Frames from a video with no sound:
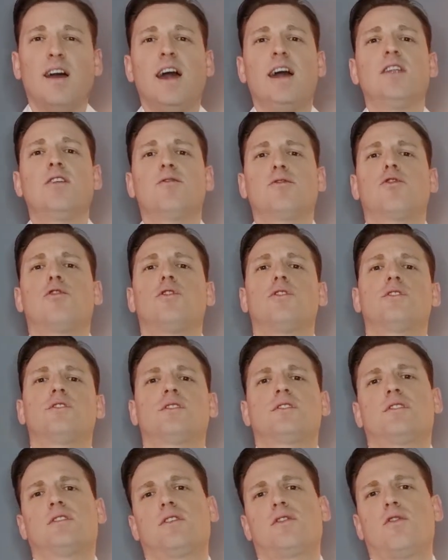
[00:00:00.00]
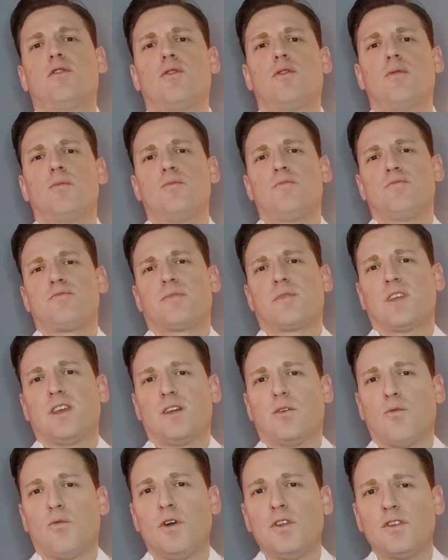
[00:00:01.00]
And of course,
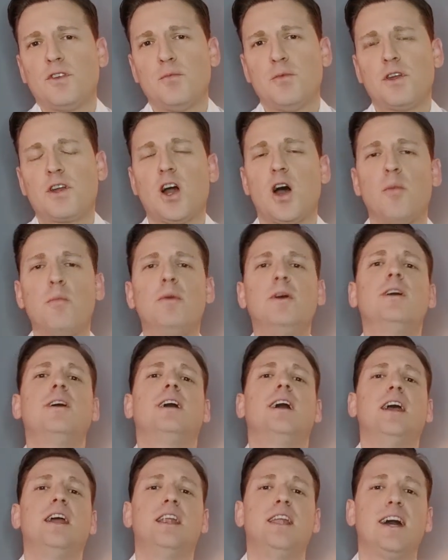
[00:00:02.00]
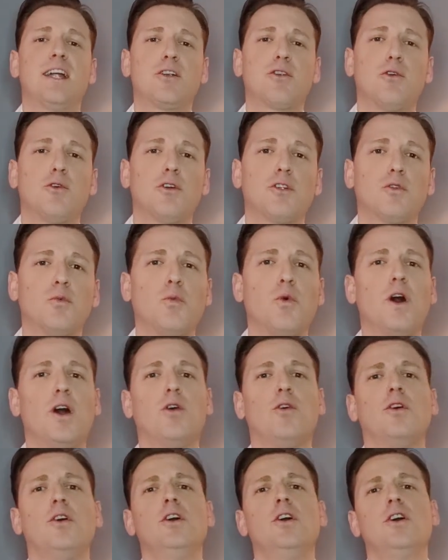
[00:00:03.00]
once you become a landlord,
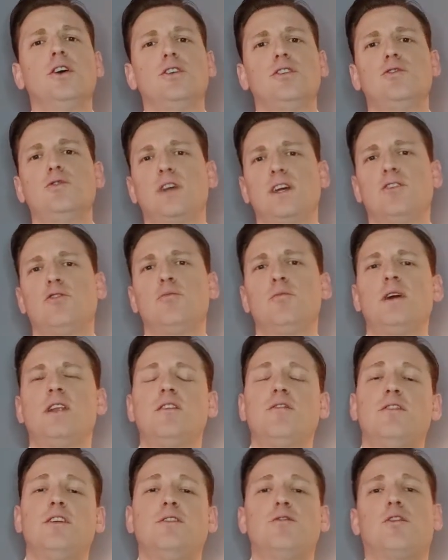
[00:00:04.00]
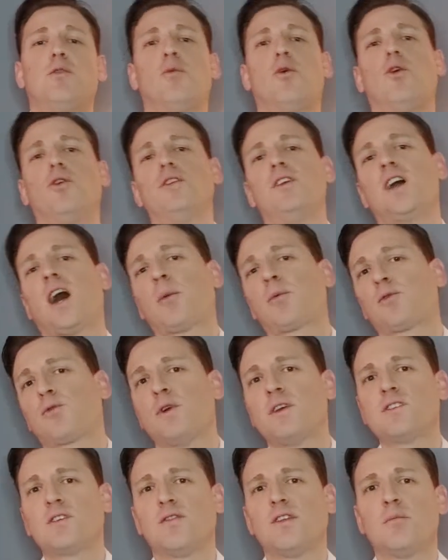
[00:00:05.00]
well, you get to benefit from all the
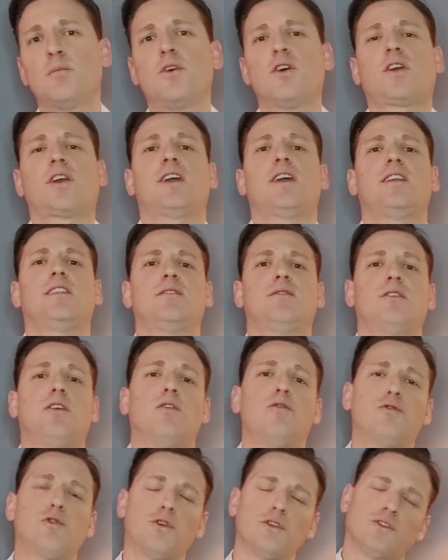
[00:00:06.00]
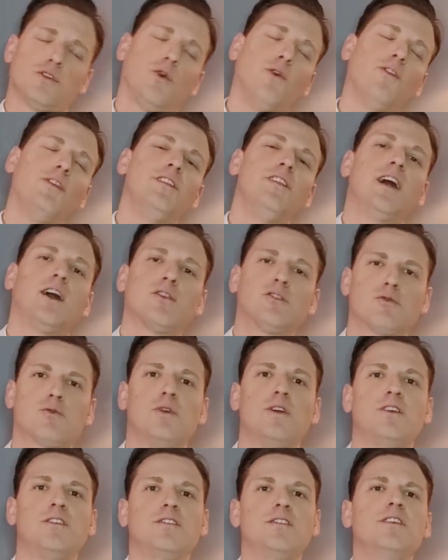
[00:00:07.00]
upswings of the market, of course, all the
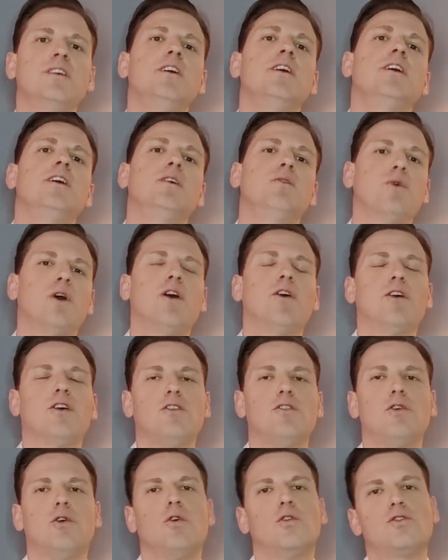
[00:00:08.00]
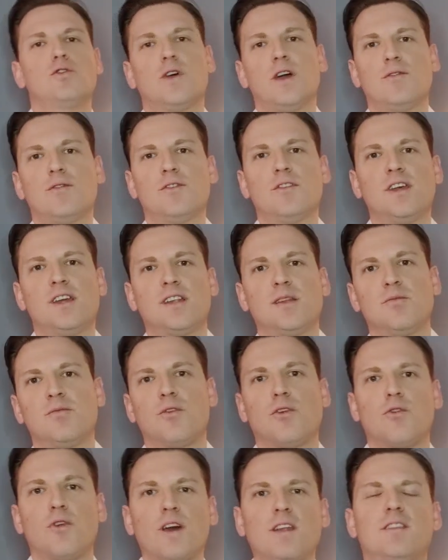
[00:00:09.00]
downswings. Well, you also have to take them
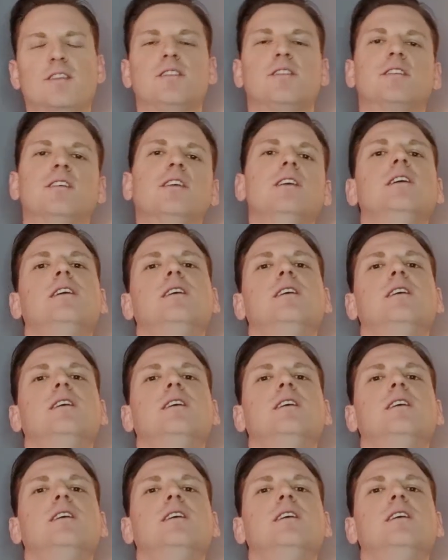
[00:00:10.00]
for granted.